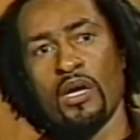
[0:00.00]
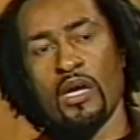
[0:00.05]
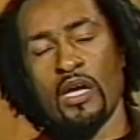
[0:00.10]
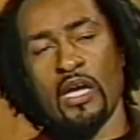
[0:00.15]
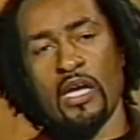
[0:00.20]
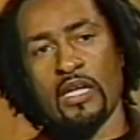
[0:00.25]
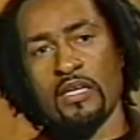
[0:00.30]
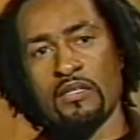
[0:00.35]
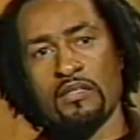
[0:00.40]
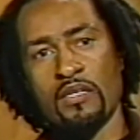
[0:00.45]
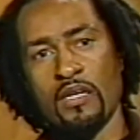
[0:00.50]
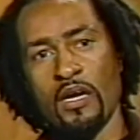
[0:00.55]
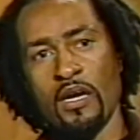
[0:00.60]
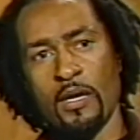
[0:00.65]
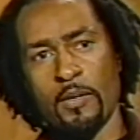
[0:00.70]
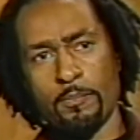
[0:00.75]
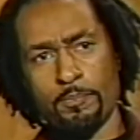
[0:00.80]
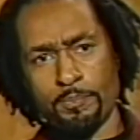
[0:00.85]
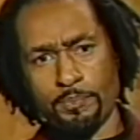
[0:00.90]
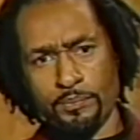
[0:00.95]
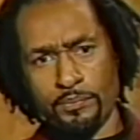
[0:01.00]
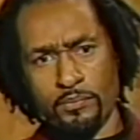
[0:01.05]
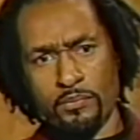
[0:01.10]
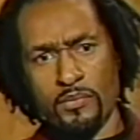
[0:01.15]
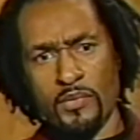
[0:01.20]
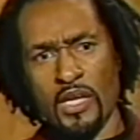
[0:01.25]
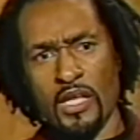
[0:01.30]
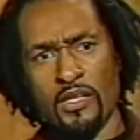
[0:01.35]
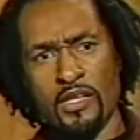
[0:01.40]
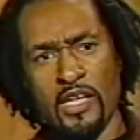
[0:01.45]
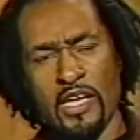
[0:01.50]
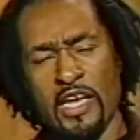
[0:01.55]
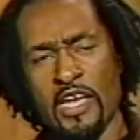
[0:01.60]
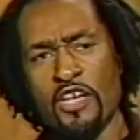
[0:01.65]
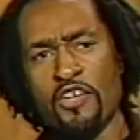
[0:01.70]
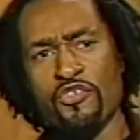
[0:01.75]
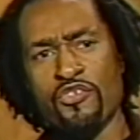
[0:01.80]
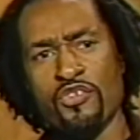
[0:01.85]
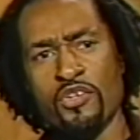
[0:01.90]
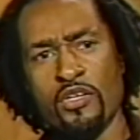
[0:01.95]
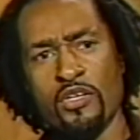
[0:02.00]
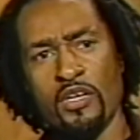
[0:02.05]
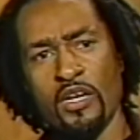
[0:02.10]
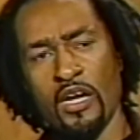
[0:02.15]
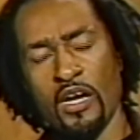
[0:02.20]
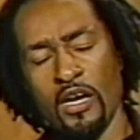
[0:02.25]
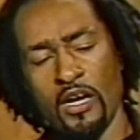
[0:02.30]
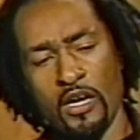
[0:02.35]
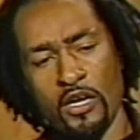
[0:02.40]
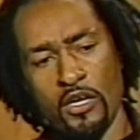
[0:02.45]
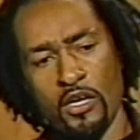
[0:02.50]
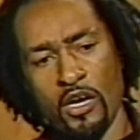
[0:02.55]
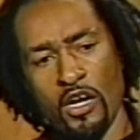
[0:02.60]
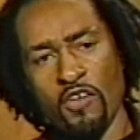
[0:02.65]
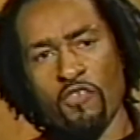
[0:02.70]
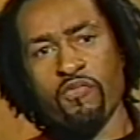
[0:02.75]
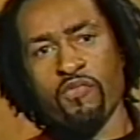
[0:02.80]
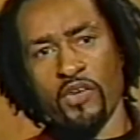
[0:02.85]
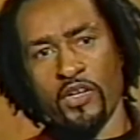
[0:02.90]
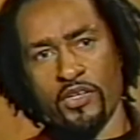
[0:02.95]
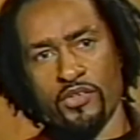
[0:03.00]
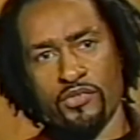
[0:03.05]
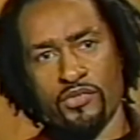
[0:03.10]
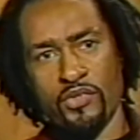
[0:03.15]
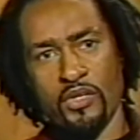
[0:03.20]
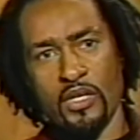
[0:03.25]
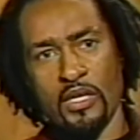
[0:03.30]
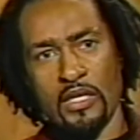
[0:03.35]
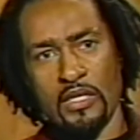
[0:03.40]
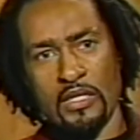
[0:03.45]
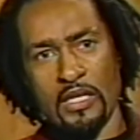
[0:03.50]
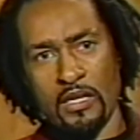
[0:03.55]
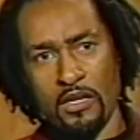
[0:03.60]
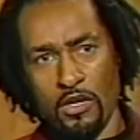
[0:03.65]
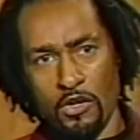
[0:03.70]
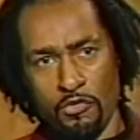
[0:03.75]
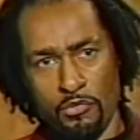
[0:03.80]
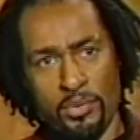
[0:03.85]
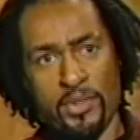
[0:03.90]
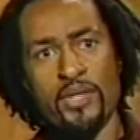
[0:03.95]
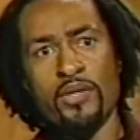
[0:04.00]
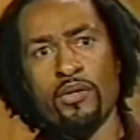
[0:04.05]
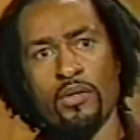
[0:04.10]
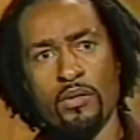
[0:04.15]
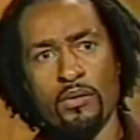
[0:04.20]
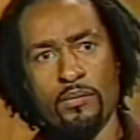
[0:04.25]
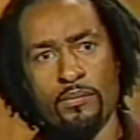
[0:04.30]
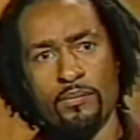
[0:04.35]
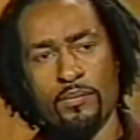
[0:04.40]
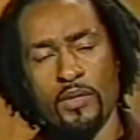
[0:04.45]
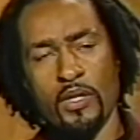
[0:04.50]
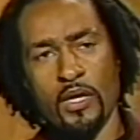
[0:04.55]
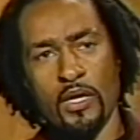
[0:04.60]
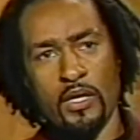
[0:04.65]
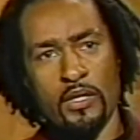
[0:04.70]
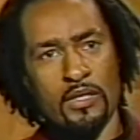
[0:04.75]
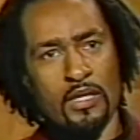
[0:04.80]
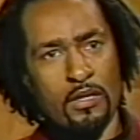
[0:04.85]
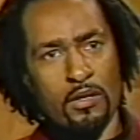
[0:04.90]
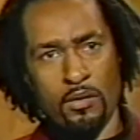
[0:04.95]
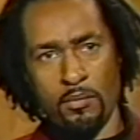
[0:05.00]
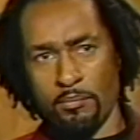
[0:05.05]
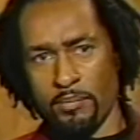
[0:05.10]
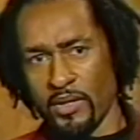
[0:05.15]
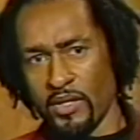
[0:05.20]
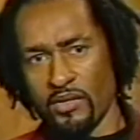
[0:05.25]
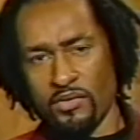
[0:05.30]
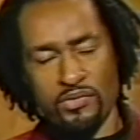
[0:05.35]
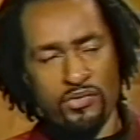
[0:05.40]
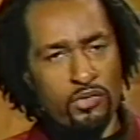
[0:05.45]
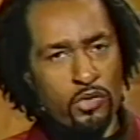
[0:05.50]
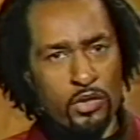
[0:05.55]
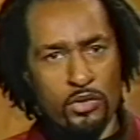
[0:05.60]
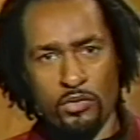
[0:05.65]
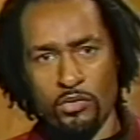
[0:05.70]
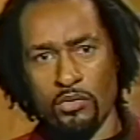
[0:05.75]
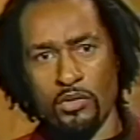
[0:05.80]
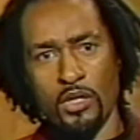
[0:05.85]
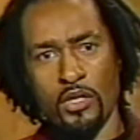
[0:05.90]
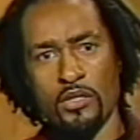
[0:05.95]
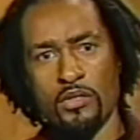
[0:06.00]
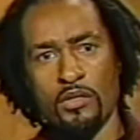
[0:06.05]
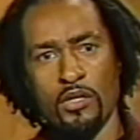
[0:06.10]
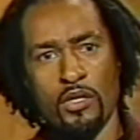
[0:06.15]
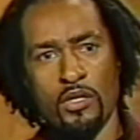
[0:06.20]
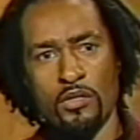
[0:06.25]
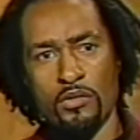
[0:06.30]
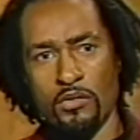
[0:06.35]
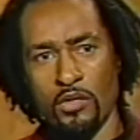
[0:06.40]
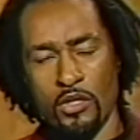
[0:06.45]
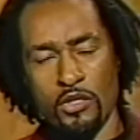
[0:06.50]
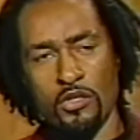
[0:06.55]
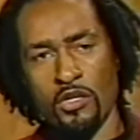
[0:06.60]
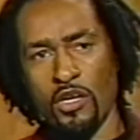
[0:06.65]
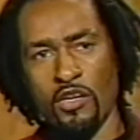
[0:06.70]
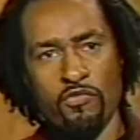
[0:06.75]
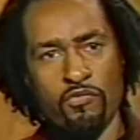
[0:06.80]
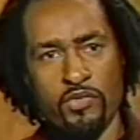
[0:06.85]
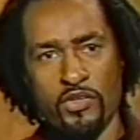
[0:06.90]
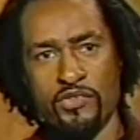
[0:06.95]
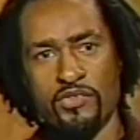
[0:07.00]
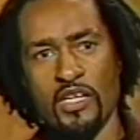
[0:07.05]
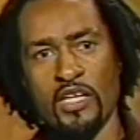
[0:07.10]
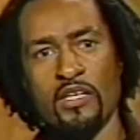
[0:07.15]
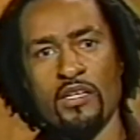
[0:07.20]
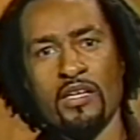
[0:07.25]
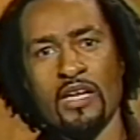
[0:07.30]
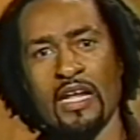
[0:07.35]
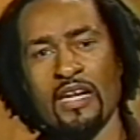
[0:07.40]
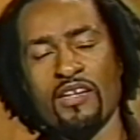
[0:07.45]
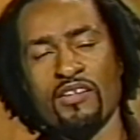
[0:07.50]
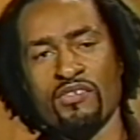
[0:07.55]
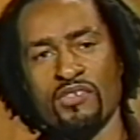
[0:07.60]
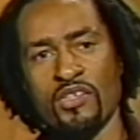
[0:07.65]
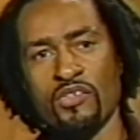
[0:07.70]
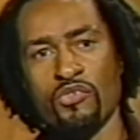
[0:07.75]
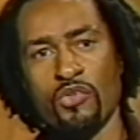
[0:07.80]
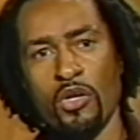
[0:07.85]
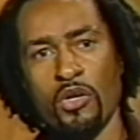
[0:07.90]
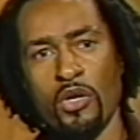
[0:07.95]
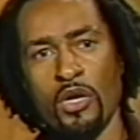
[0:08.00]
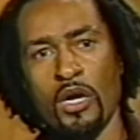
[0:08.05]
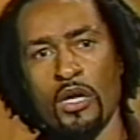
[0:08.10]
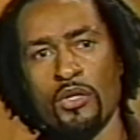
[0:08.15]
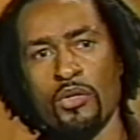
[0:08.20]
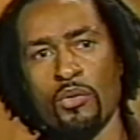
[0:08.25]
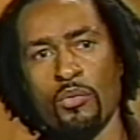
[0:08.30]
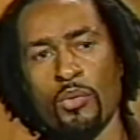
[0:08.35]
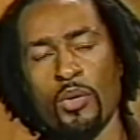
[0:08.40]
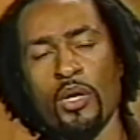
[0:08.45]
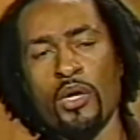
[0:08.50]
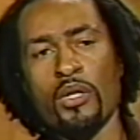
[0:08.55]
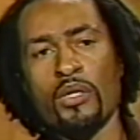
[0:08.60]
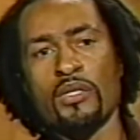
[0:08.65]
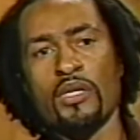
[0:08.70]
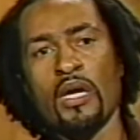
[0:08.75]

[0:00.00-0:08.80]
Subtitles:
And the Haitian conflicts that are real, that are based on conflicts that exist all around the world,